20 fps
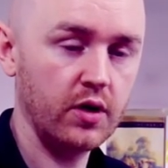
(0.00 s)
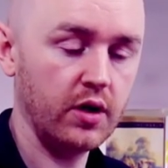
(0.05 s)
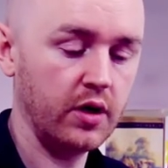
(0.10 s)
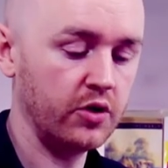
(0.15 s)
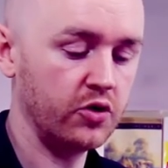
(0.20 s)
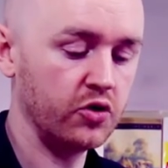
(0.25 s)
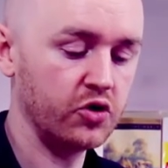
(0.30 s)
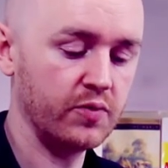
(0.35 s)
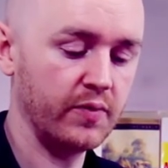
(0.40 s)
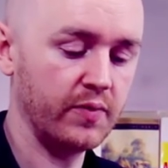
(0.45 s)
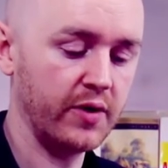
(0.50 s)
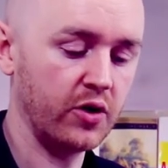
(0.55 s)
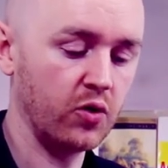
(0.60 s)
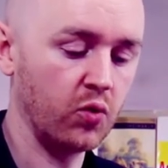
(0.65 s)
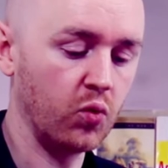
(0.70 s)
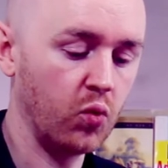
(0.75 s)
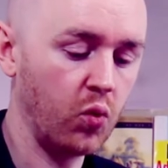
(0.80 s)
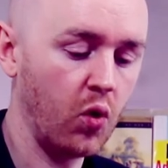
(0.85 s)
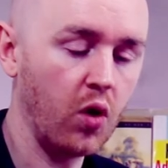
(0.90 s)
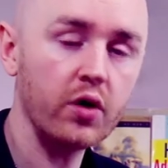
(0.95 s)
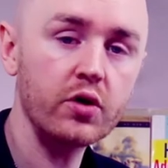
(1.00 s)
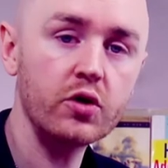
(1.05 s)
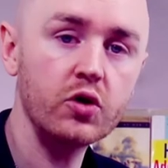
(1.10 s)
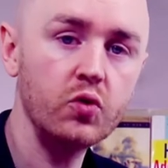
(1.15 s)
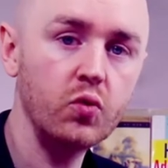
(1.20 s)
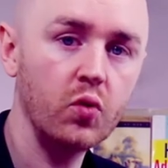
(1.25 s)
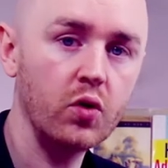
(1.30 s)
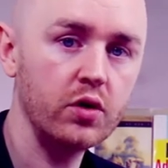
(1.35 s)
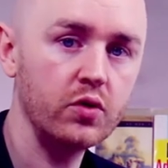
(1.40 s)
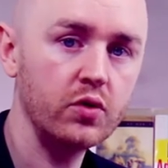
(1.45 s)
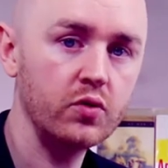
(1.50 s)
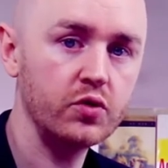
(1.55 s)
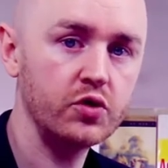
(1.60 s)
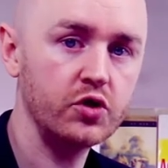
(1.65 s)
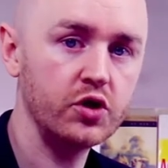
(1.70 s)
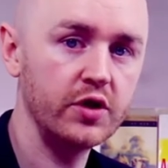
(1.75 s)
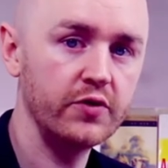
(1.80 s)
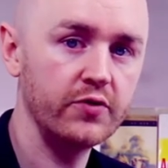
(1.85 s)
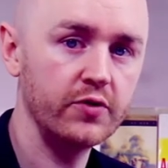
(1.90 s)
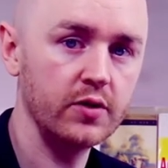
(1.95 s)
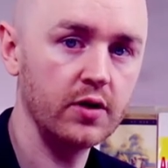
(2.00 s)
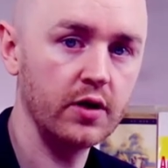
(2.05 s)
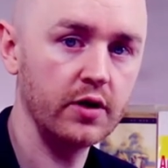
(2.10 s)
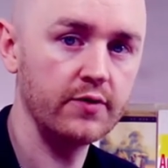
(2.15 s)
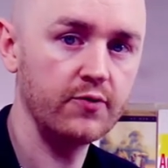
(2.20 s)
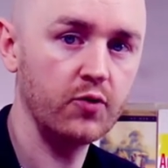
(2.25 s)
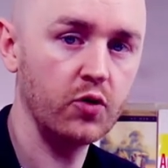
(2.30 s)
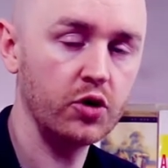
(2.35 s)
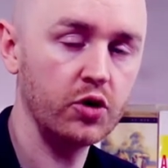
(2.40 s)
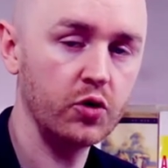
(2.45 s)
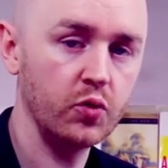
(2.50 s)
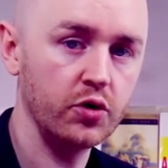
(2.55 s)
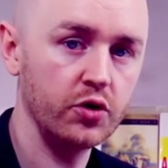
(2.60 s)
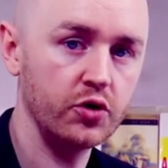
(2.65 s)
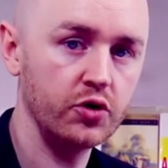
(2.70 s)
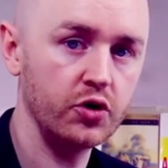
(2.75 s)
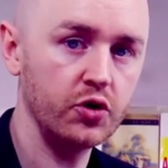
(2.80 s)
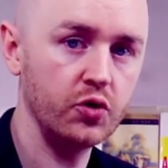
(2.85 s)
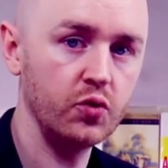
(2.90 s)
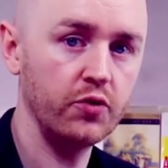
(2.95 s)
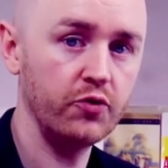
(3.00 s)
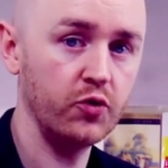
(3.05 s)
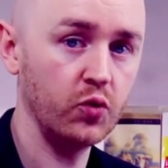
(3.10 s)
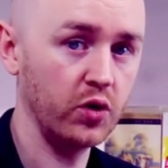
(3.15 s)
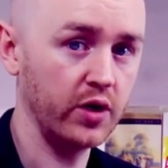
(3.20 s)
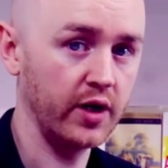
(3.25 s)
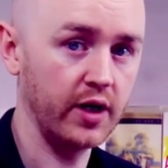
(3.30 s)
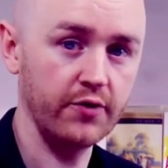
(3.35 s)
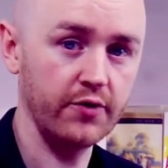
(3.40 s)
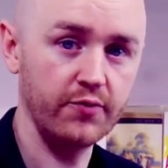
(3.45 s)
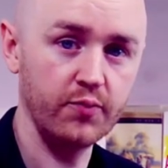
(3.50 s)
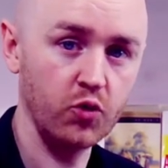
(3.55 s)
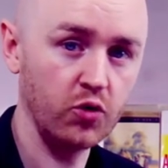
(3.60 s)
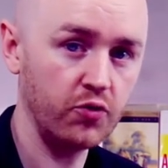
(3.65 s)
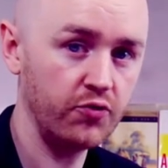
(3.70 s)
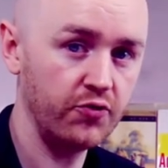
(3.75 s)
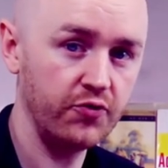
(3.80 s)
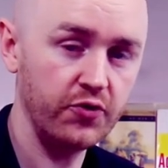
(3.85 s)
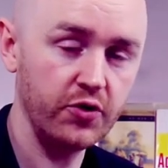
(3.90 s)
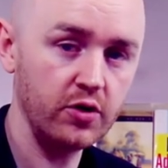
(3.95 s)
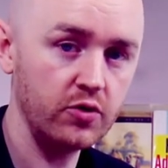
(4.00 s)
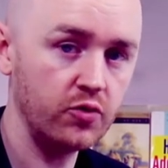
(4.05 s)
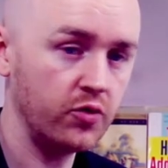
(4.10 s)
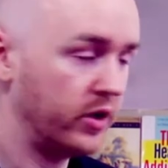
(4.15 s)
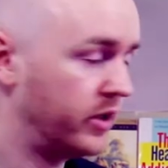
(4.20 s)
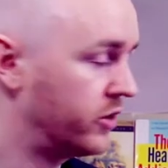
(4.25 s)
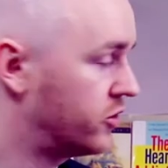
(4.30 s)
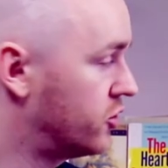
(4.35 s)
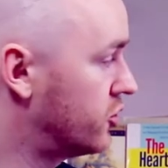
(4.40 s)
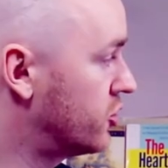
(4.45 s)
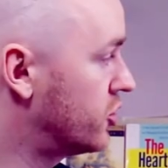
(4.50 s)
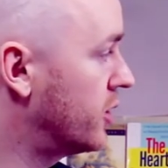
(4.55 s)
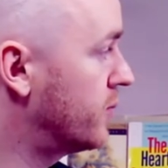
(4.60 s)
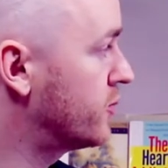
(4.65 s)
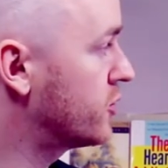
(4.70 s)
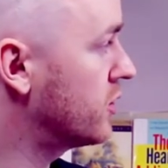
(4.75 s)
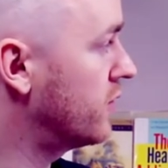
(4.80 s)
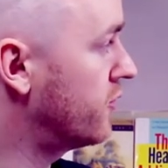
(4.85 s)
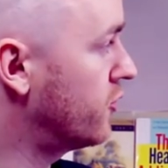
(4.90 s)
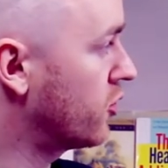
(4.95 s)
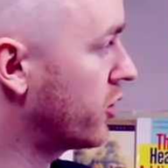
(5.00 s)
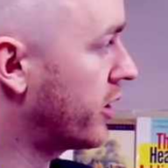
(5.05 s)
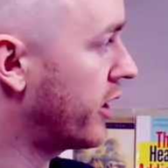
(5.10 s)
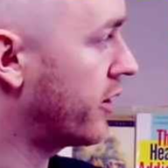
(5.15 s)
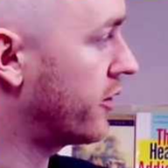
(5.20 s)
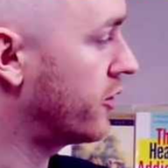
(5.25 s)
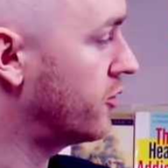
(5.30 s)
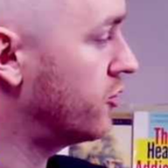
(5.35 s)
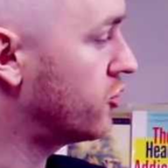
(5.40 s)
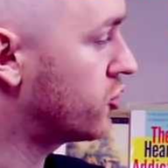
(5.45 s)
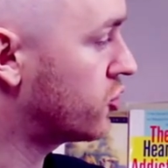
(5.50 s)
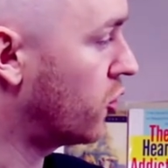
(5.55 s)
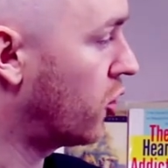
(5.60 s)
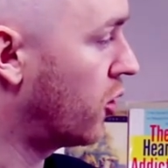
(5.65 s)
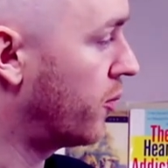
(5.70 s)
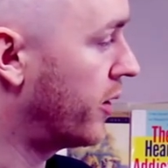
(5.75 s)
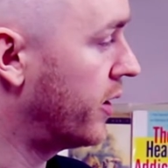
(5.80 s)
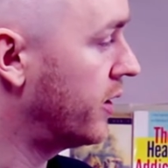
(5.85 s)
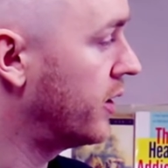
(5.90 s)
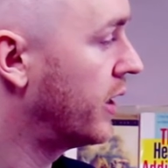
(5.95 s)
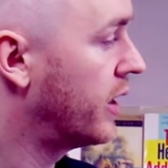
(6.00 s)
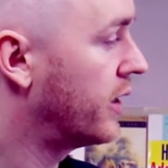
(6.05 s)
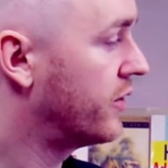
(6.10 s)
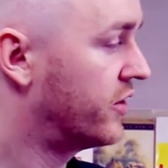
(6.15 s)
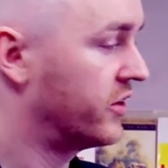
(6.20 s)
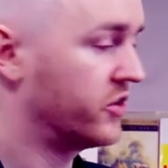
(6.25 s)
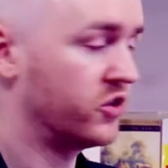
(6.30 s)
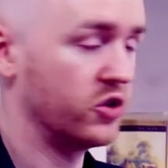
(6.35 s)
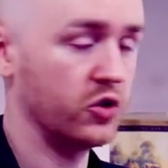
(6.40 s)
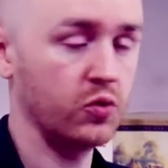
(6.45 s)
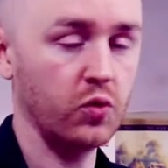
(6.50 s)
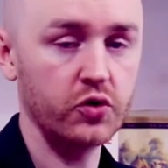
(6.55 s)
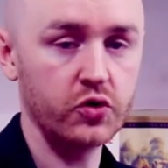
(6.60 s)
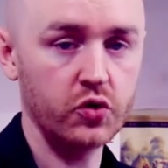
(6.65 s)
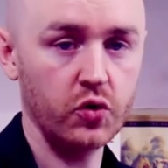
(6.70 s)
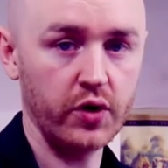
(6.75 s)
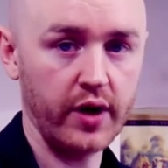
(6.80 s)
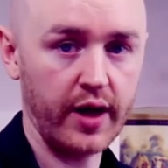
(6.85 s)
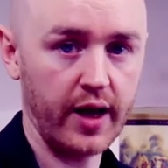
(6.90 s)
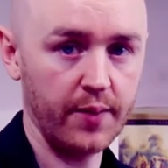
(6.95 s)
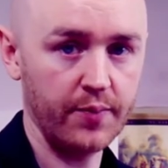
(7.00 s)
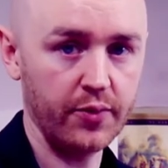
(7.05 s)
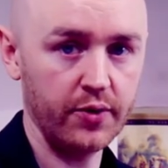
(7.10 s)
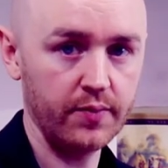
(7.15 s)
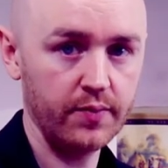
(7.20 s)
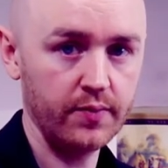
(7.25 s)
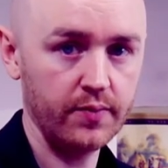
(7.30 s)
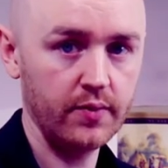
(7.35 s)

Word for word: It doesn't matter what you want to achieve in life, what you want to do, if you want to have more fulfilling relationships, if you're carrying trauma, this is what's going to happen.